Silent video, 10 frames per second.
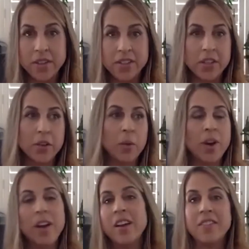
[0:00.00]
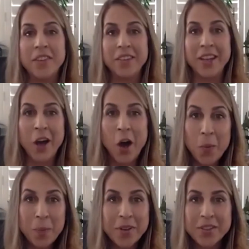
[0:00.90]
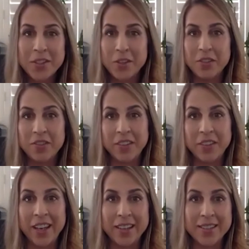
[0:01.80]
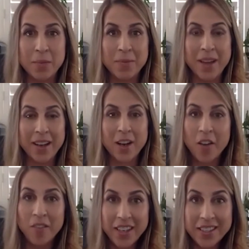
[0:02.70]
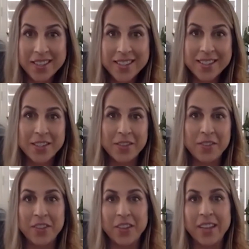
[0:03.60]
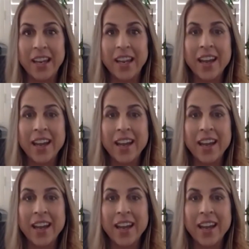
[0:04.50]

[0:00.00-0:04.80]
to feeling hope, to feeling some confidence, to feeling,